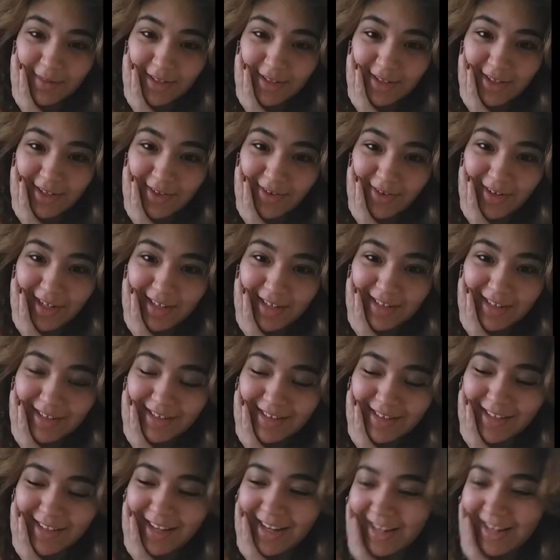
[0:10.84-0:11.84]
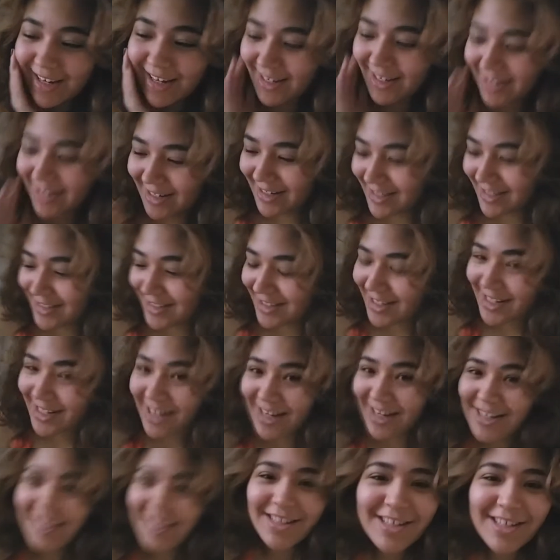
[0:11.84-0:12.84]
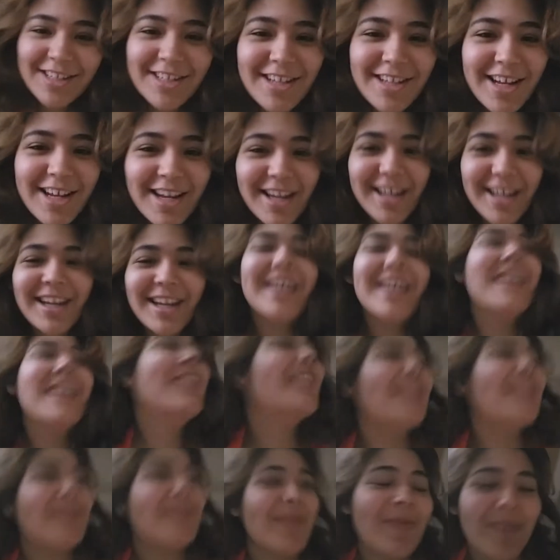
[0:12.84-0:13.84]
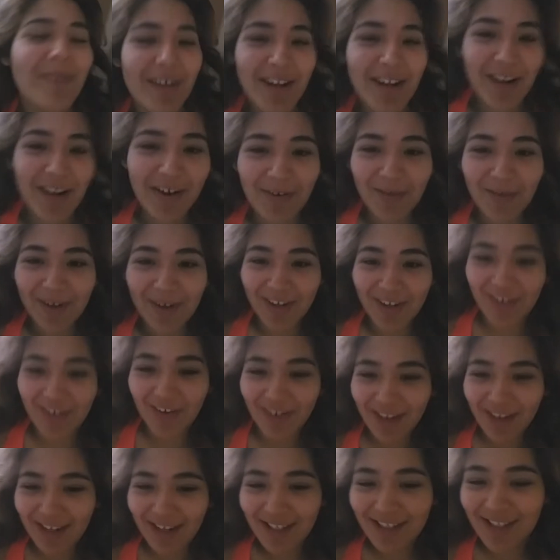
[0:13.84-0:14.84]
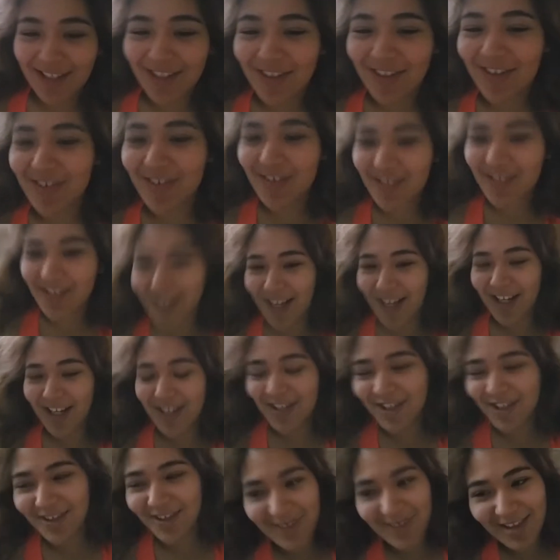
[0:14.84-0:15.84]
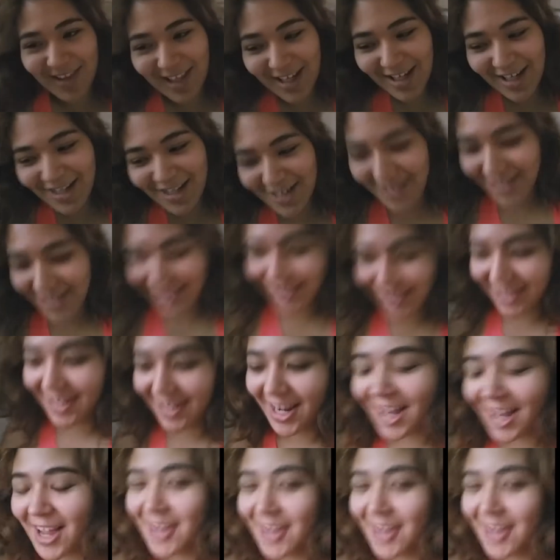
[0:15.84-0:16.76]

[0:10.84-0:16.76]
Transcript: So excited! Today's the day. We're going to Jeju later.